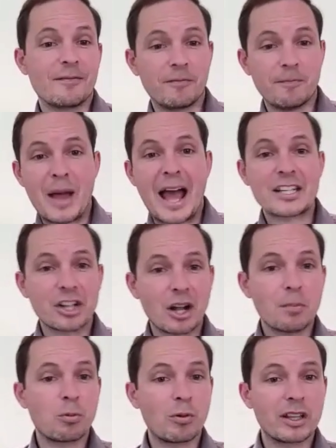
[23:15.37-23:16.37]
match
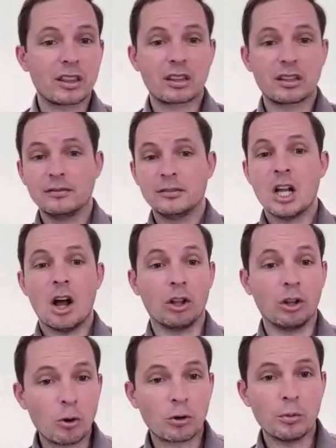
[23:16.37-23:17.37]
up with a
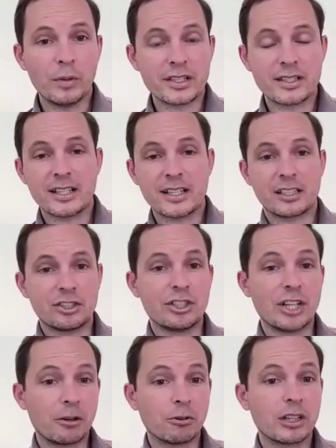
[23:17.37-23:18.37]
local business. It's
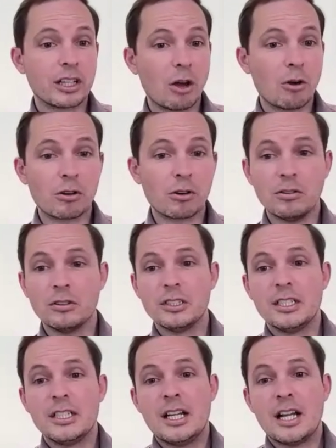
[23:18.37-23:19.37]
generally local,
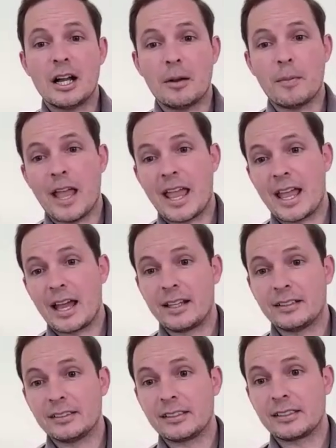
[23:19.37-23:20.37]
um,
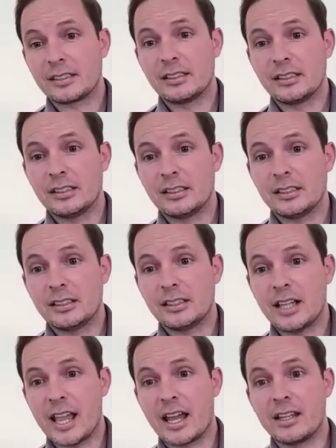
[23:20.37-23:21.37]
and
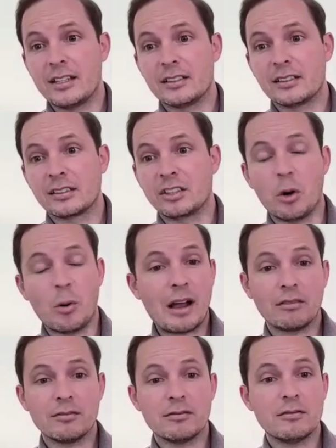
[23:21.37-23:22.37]
and go
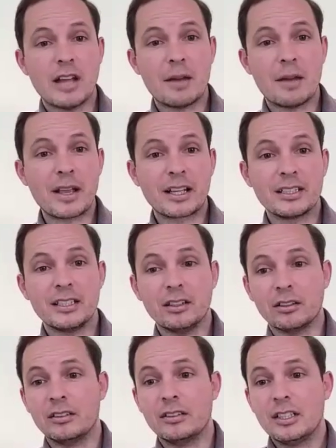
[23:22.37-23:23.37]
out and, and make a
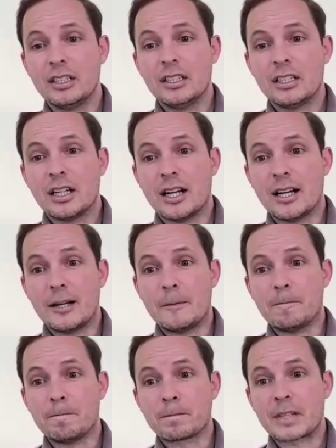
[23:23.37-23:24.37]
deal.
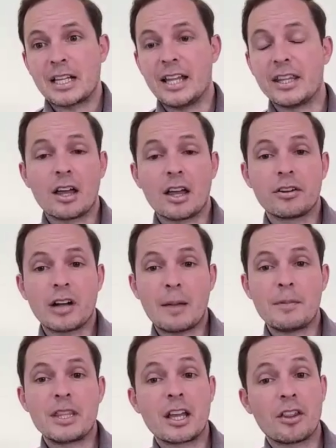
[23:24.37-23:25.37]
Um, and the other, I
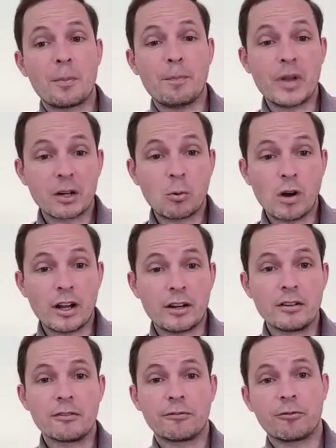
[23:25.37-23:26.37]
mean, the other big
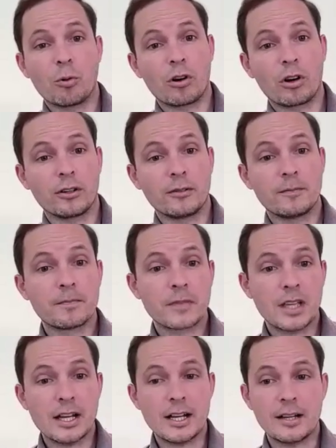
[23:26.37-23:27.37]
one for
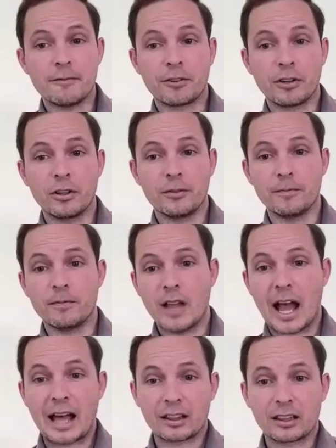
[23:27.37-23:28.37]
uh, for
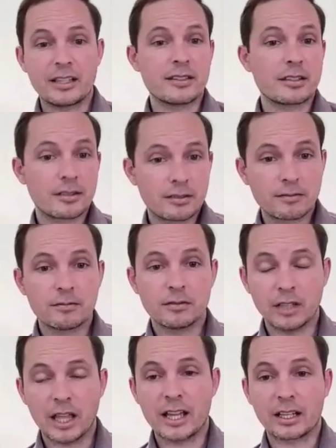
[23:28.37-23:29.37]
athletes
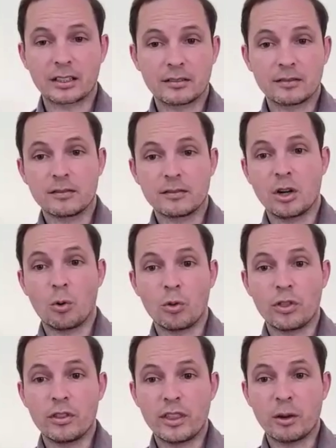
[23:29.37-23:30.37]
like you
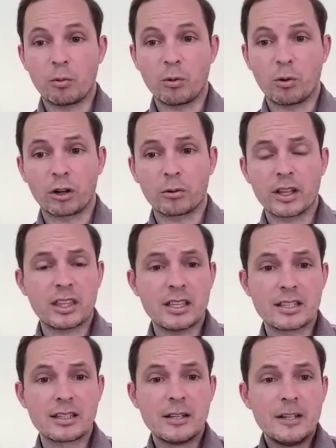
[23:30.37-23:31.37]
know that we work with
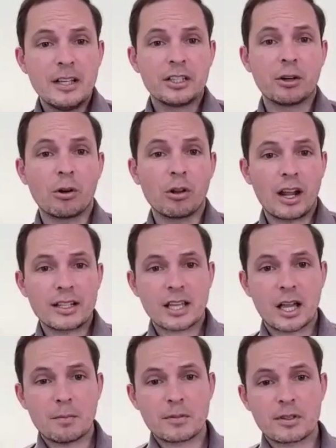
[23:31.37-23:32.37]
is you know a lot of
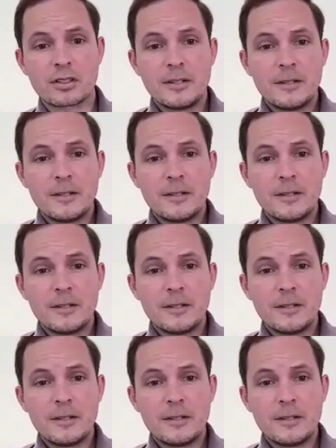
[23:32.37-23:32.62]
times